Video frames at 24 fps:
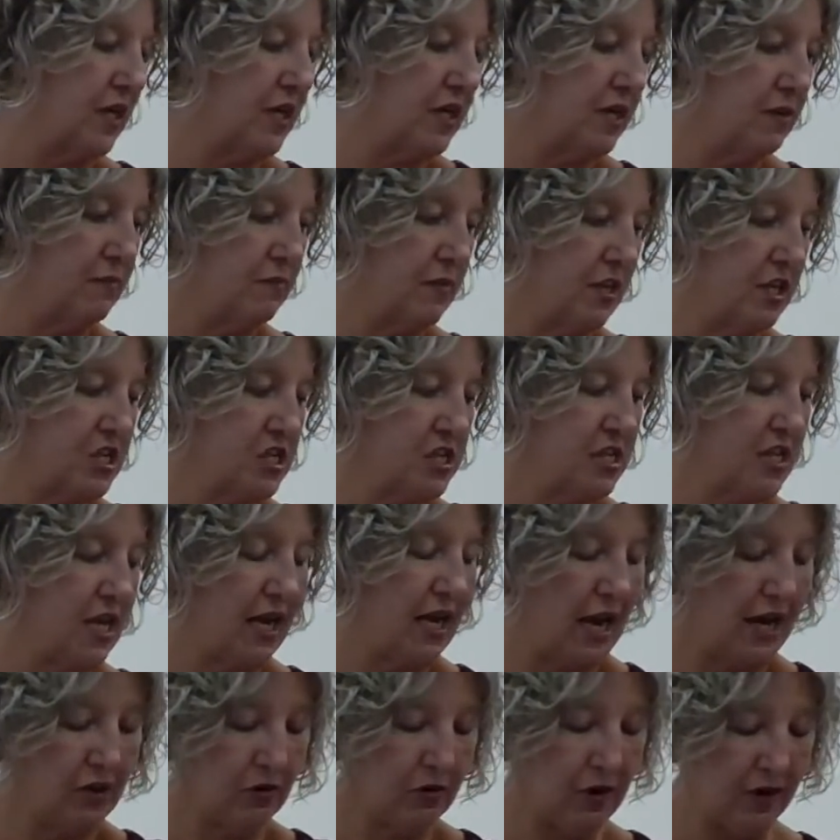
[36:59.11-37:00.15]
I didn't mention
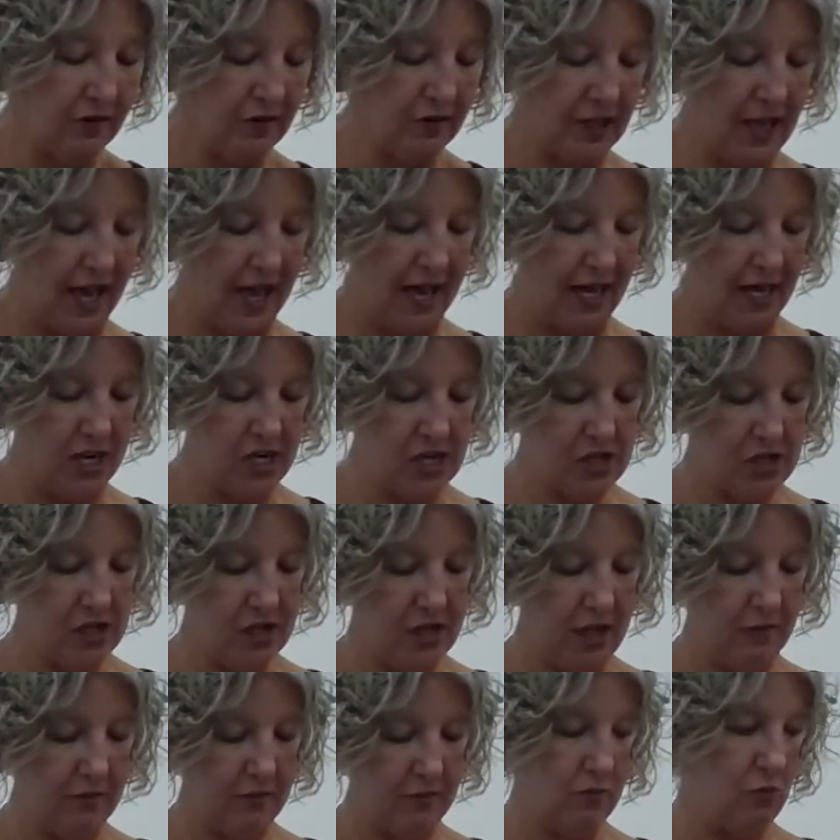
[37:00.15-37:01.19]
that. I don't have a lot. I should
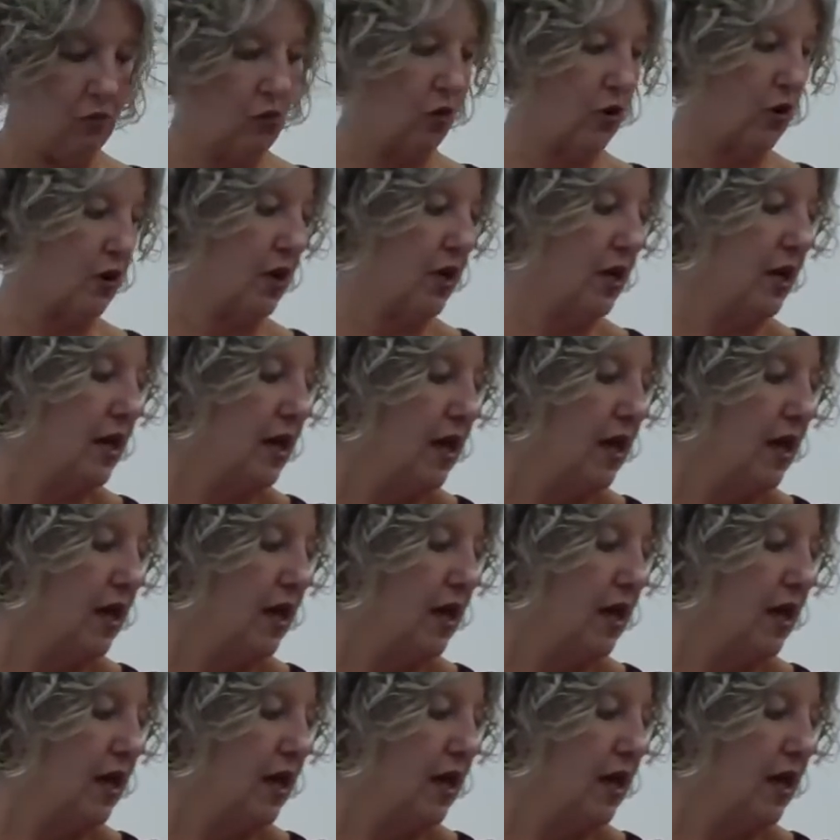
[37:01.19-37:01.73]
have kept more.